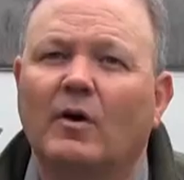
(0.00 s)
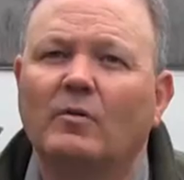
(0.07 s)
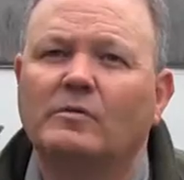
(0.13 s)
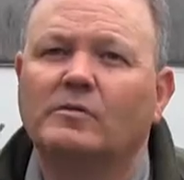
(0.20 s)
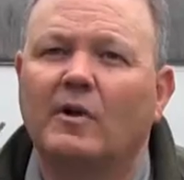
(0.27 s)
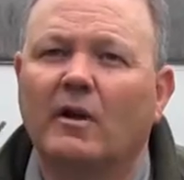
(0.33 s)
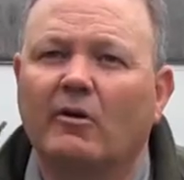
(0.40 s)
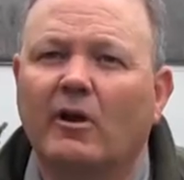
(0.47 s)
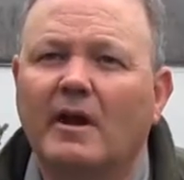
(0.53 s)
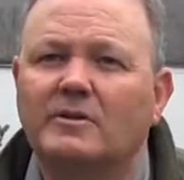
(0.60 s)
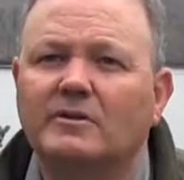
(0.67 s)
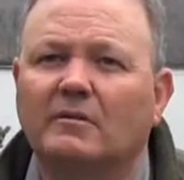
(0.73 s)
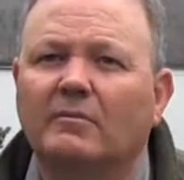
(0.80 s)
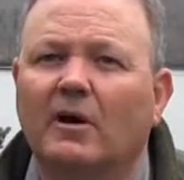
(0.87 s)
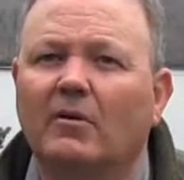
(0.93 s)
Folks,
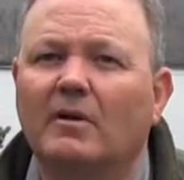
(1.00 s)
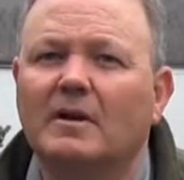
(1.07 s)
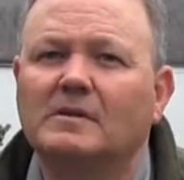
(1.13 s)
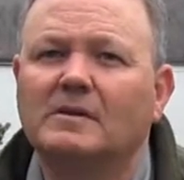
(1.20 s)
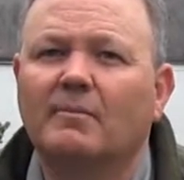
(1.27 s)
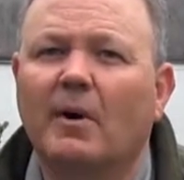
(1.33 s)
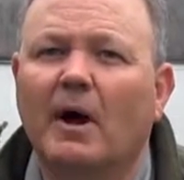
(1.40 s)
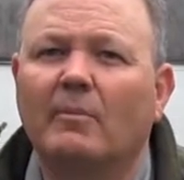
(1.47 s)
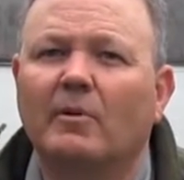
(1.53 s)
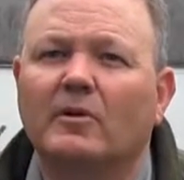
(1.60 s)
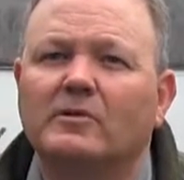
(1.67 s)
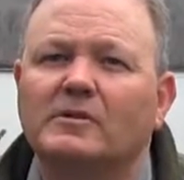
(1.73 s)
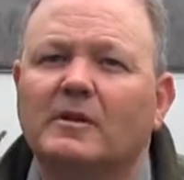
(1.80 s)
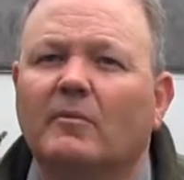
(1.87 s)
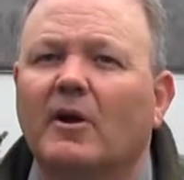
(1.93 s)
recreational boating is a
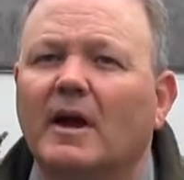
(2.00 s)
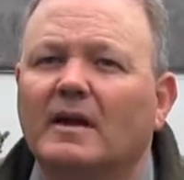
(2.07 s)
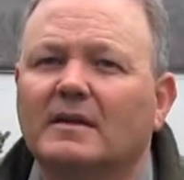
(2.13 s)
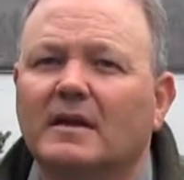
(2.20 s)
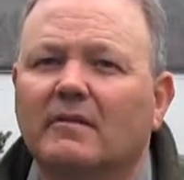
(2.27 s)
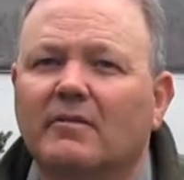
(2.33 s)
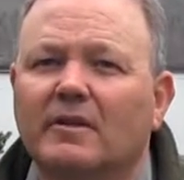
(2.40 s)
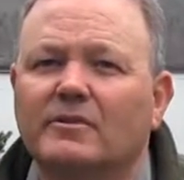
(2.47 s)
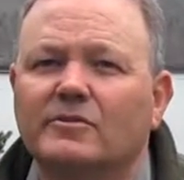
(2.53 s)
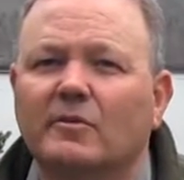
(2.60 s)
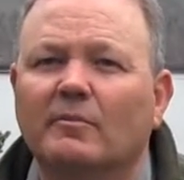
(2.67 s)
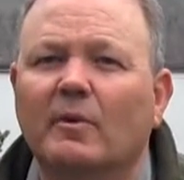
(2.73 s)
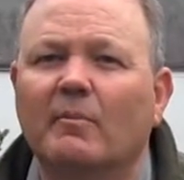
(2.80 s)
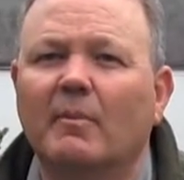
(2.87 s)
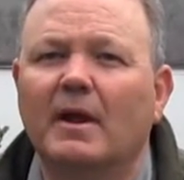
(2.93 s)
popular summer activity
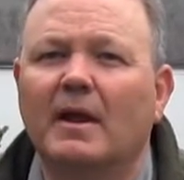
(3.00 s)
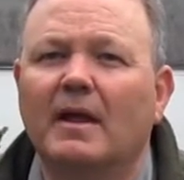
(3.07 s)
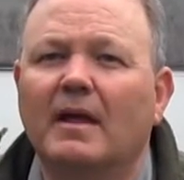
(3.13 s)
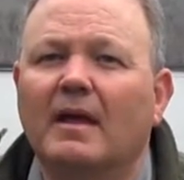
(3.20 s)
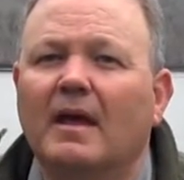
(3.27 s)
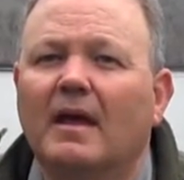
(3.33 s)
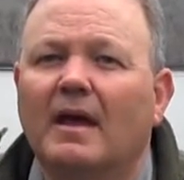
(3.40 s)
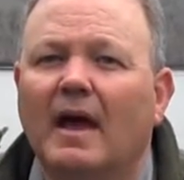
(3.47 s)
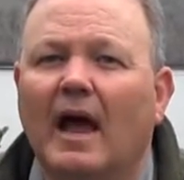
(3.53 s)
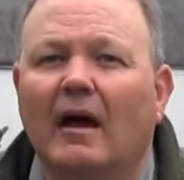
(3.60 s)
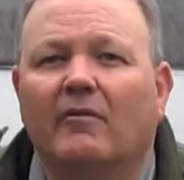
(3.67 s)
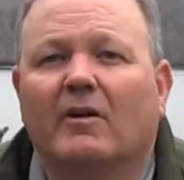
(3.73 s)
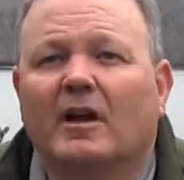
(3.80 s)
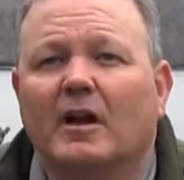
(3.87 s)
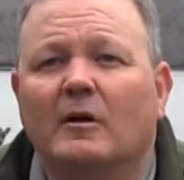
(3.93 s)
enjoyed by many.
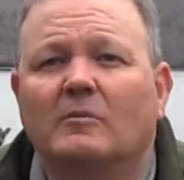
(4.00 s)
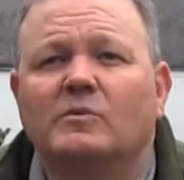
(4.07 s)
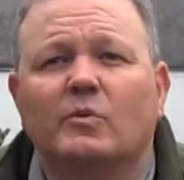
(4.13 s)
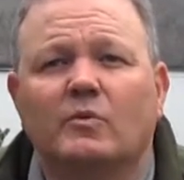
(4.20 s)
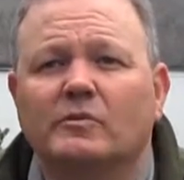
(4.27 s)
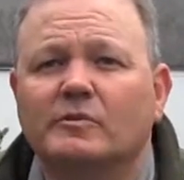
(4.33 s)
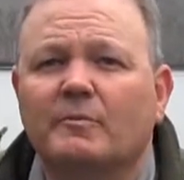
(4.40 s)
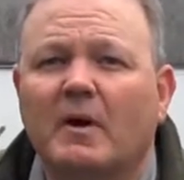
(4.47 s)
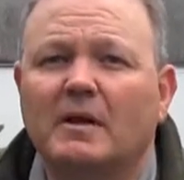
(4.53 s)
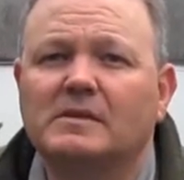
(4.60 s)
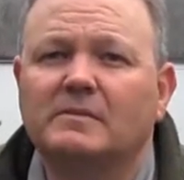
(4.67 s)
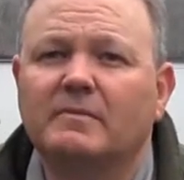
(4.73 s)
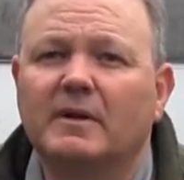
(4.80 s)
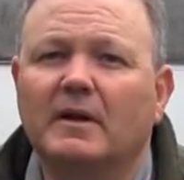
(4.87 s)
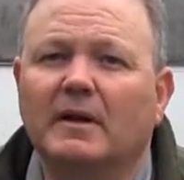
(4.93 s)
However, it comes with
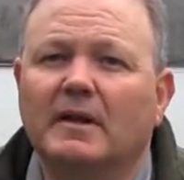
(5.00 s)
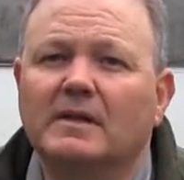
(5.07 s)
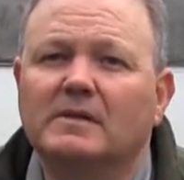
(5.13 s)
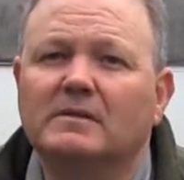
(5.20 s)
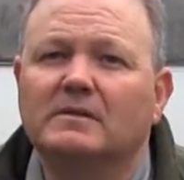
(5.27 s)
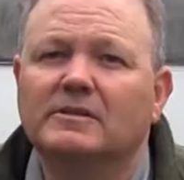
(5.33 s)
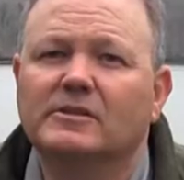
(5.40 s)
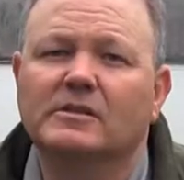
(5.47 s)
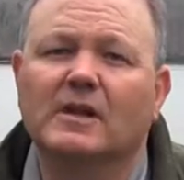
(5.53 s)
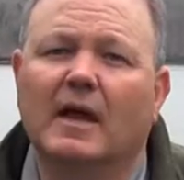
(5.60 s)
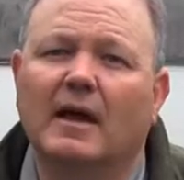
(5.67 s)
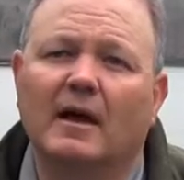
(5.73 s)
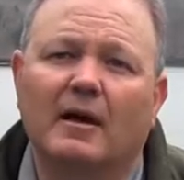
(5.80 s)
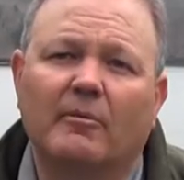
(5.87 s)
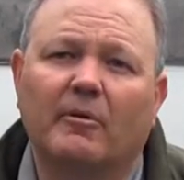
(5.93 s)
responsibility, just
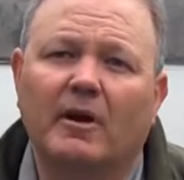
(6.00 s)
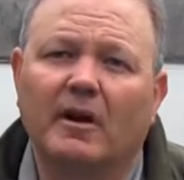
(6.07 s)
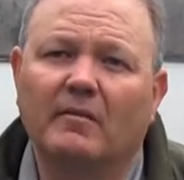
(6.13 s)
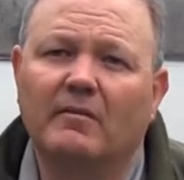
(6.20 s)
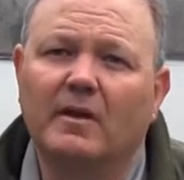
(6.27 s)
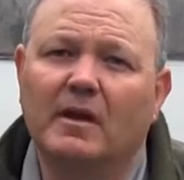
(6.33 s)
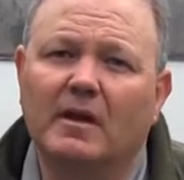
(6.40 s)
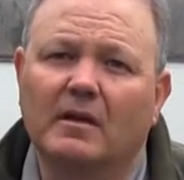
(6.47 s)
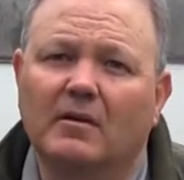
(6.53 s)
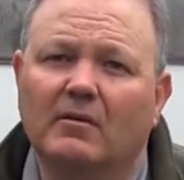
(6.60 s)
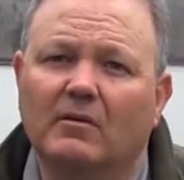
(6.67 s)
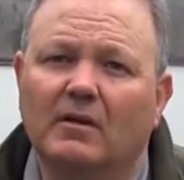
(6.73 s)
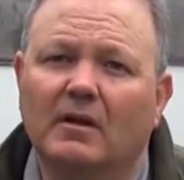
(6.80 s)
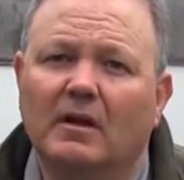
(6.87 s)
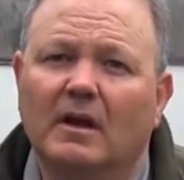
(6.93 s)
like operating a
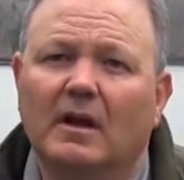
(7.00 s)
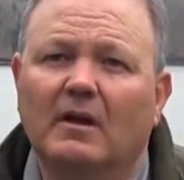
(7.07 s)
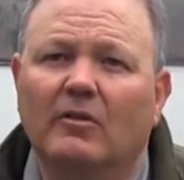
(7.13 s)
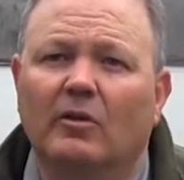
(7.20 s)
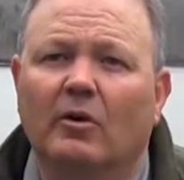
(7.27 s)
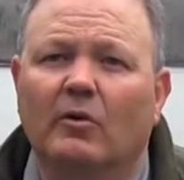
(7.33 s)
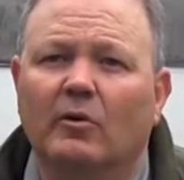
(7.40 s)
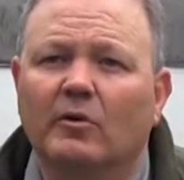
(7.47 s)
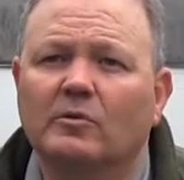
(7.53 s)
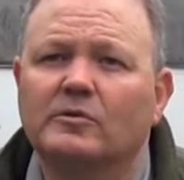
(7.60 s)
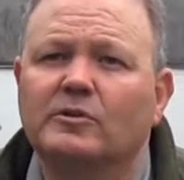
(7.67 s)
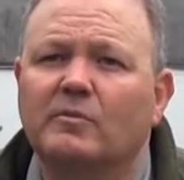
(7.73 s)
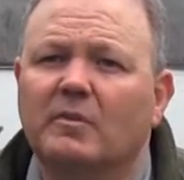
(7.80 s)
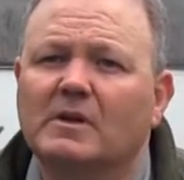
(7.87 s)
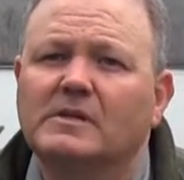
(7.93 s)
vehicle. There are rules
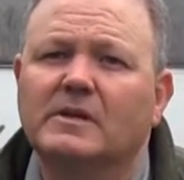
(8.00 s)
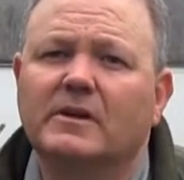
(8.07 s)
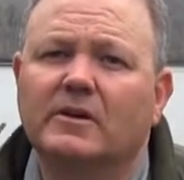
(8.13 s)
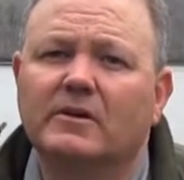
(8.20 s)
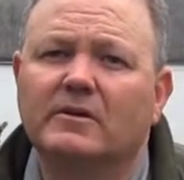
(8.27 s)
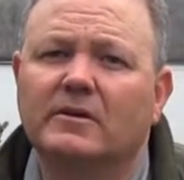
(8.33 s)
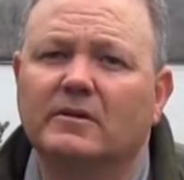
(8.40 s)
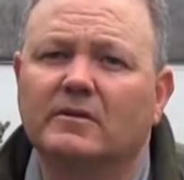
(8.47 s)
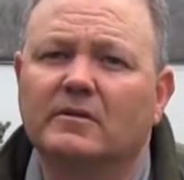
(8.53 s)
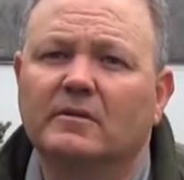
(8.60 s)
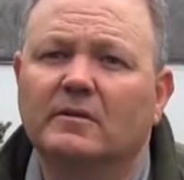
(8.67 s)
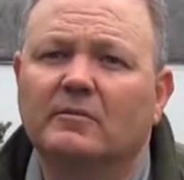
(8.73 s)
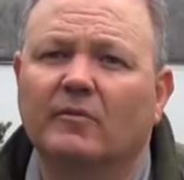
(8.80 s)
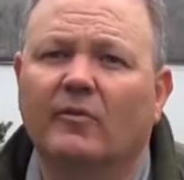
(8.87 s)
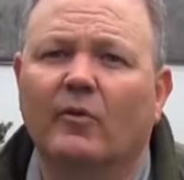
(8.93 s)
you must adhere to.
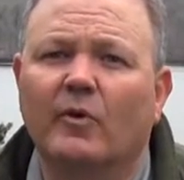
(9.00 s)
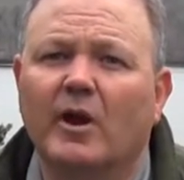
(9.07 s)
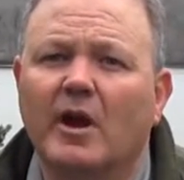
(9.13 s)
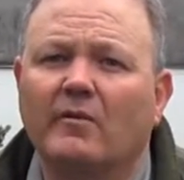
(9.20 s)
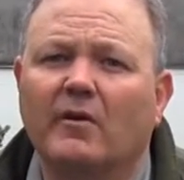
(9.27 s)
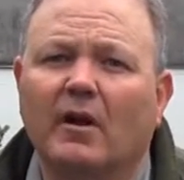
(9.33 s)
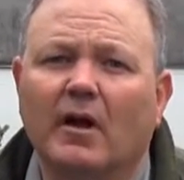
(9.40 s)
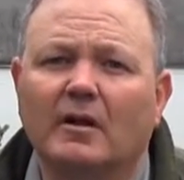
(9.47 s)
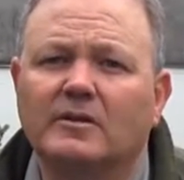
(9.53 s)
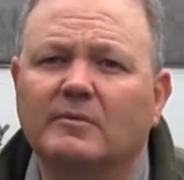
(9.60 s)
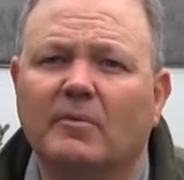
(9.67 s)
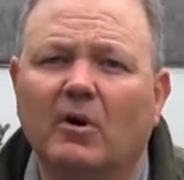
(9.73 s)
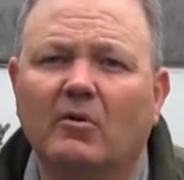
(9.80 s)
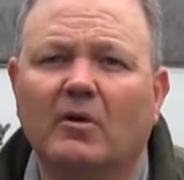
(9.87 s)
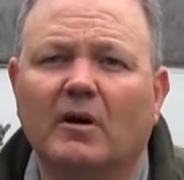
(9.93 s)
Before you ever launch a
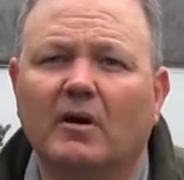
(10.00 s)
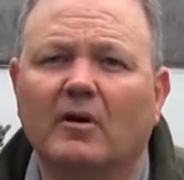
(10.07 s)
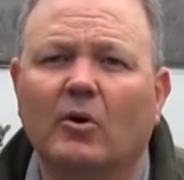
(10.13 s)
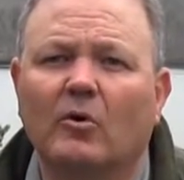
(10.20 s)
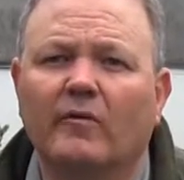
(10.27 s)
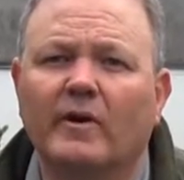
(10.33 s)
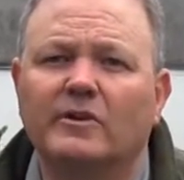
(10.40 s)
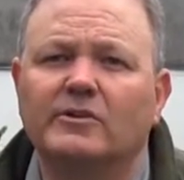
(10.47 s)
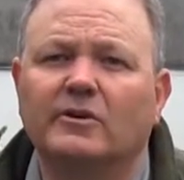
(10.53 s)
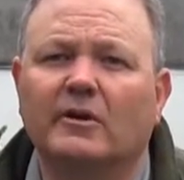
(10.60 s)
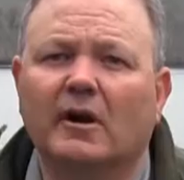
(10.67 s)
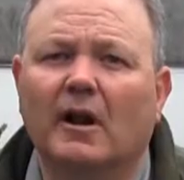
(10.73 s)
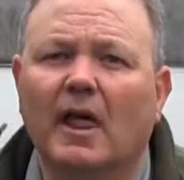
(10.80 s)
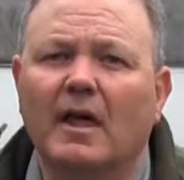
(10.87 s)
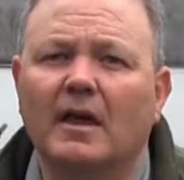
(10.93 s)
boat on a Corps of
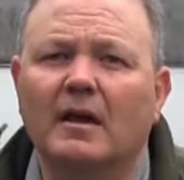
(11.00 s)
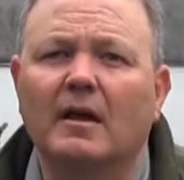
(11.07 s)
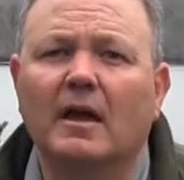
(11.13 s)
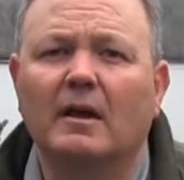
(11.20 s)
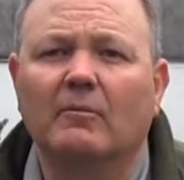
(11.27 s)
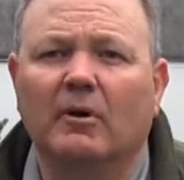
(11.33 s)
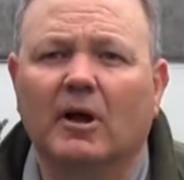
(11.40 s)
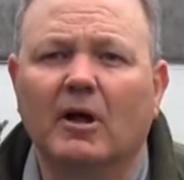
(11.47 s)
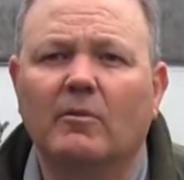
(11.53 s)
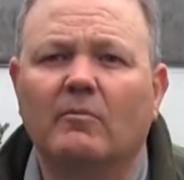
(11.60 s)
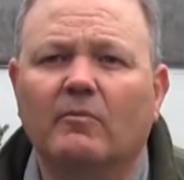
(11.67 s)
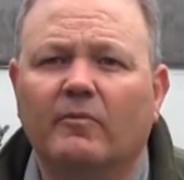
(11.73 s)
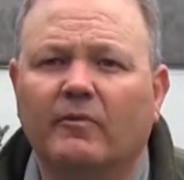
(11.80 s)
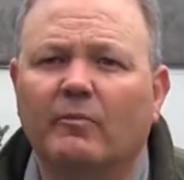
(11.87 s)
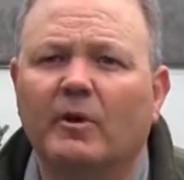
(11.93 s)
Engineer lake,
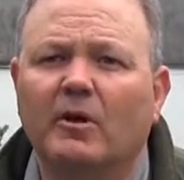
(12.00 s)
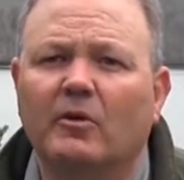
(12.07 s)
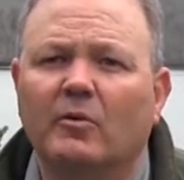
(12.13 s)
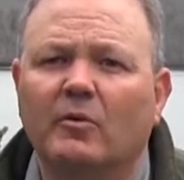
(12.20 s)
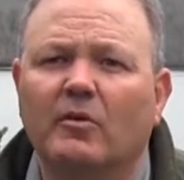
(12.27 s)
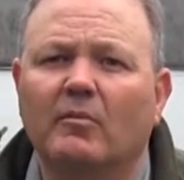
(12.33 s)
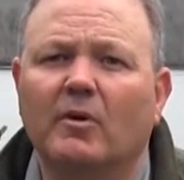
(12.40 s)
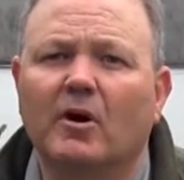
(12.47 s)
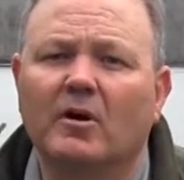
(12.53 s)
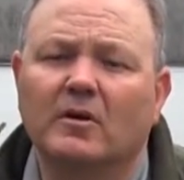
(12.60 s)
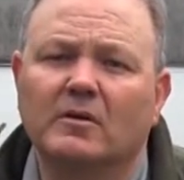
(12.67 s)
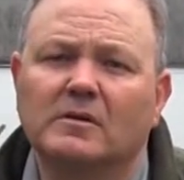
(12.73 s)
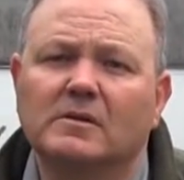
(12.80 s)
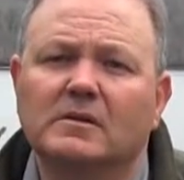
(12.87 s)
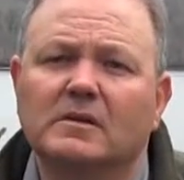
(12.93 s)
become familiar with the markers.